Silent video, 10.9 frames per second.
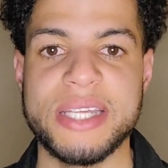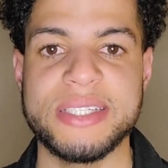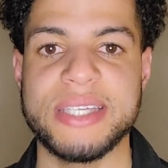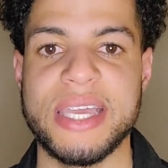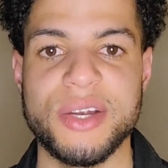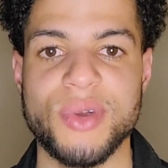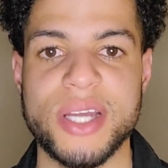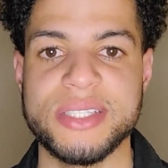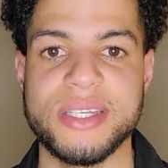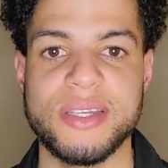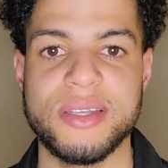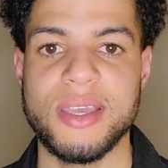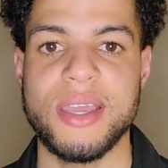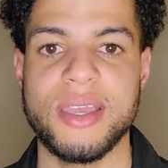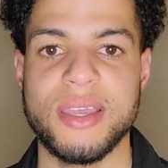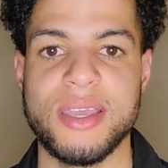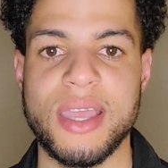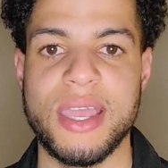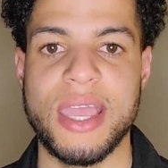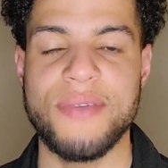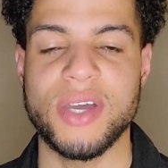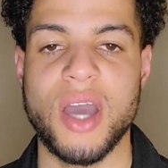interested, if a